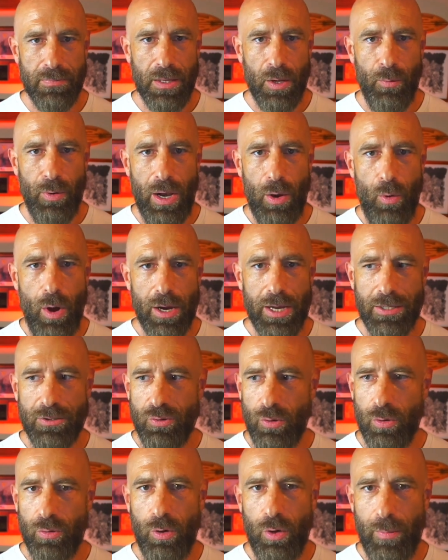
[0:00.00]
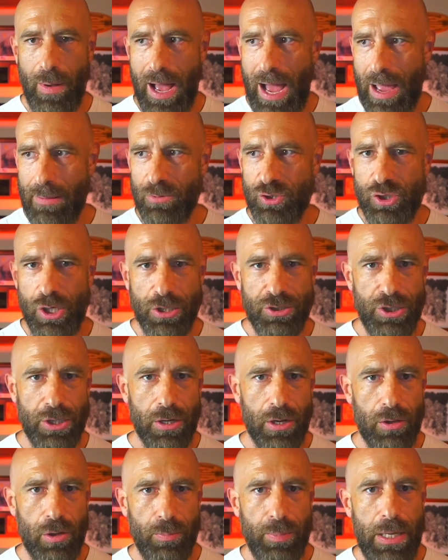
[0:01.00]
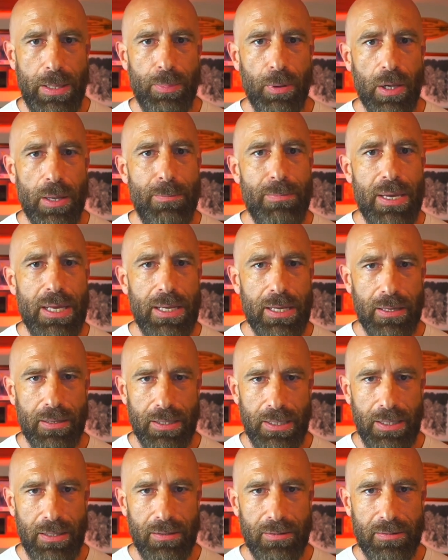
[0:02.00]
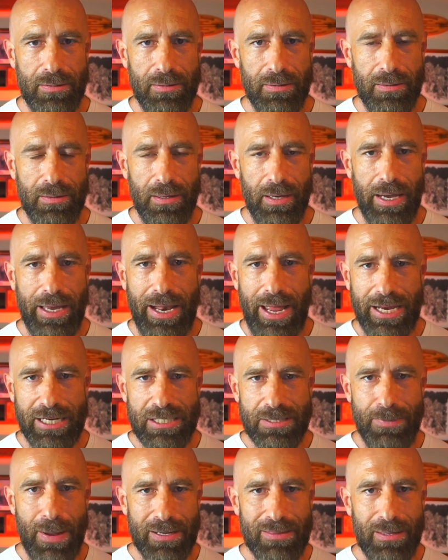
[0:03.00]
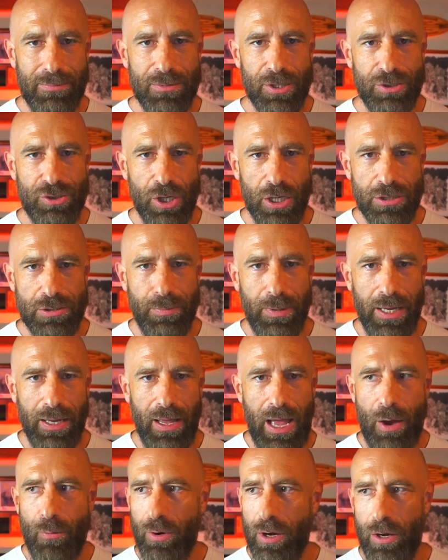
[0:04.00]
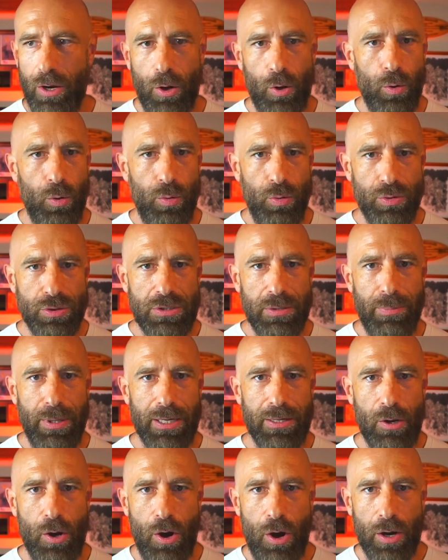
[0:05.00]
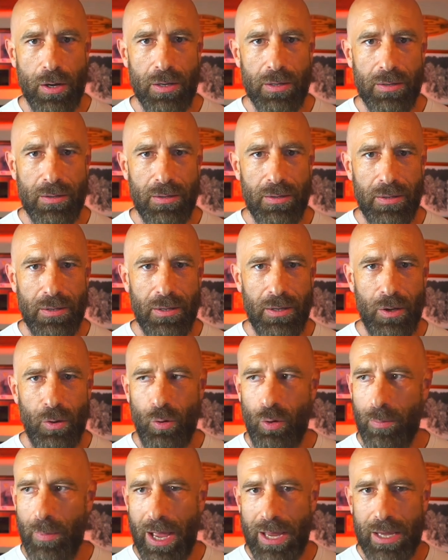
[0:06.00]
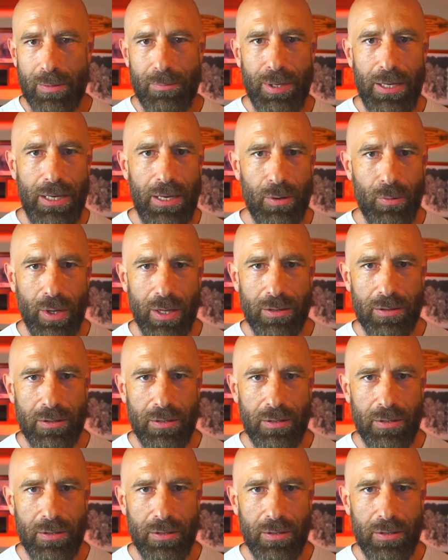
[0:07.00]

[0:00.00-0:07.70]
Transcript: When I walk into a room, I'm judging other people immediately, and I expect them to judge me. I want to know who's the big dog, who am I competing with?